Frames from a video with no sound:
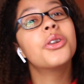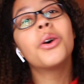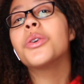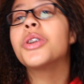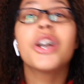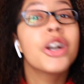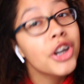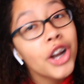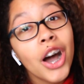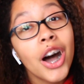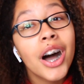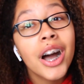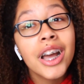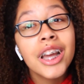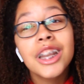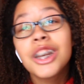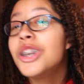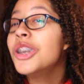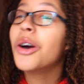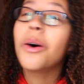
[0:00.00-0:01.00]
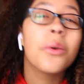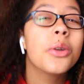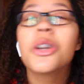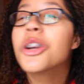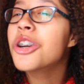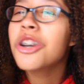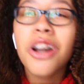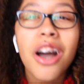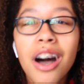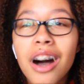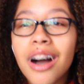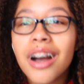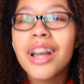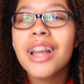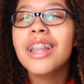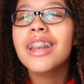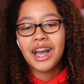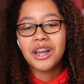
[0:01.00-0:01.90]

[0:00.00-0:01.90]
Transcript: no you're not, no you're not.